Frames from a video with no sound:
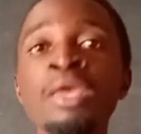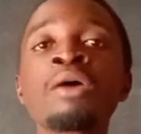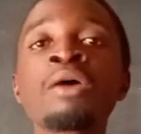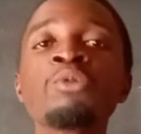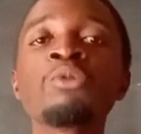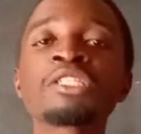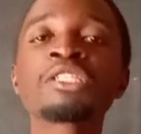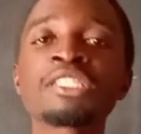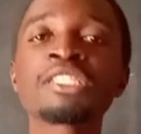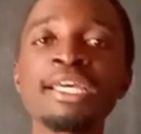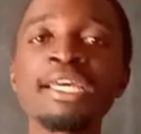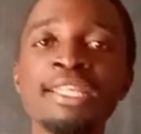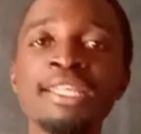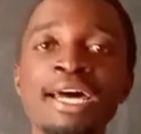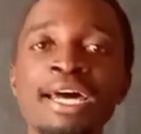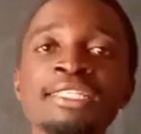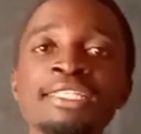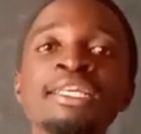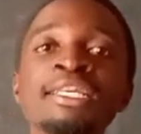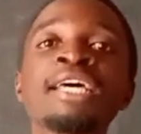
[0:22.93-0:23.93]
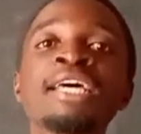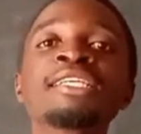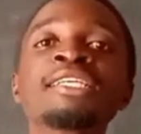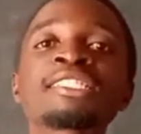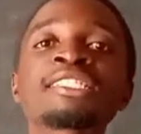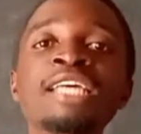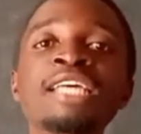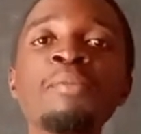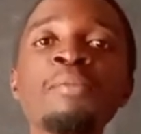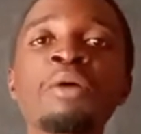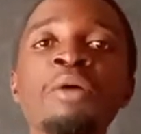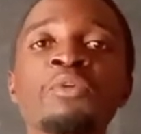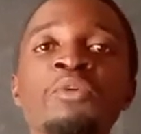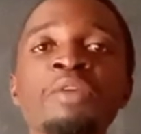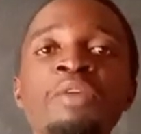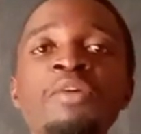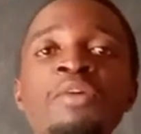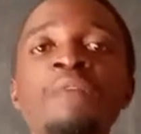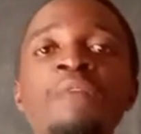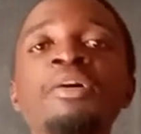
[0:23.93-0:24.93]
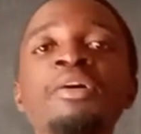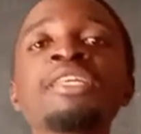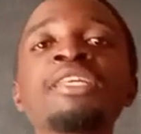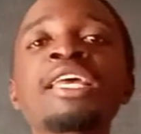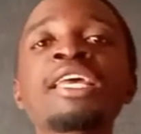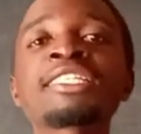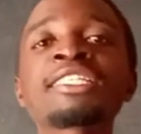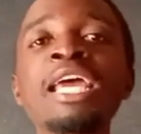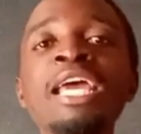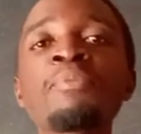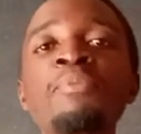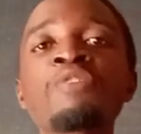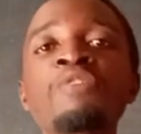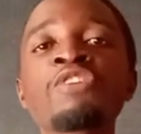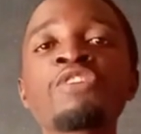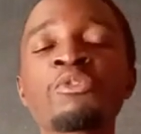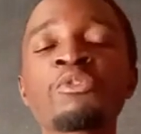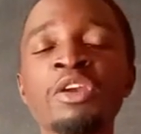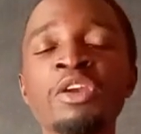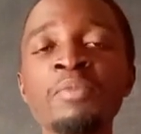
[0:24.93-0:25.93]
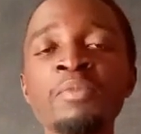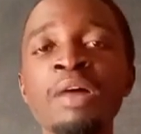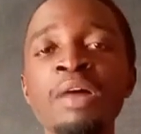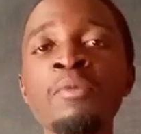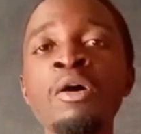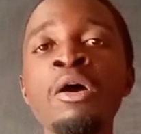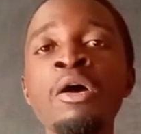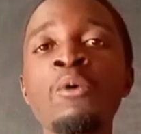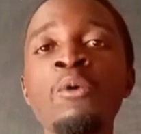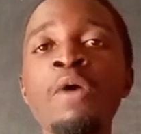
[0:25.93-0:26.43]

We say that stable equilibrium is a type of equilibrium